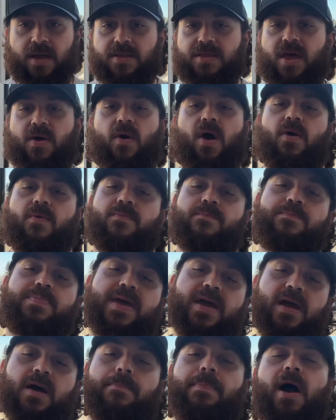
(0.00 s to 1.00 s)
They are
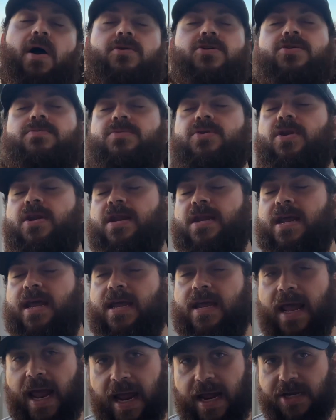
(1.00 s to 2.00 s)
big about community
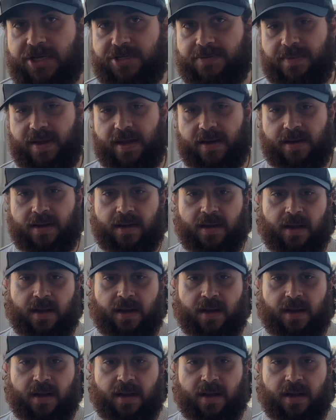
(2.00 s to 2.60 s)
engagement.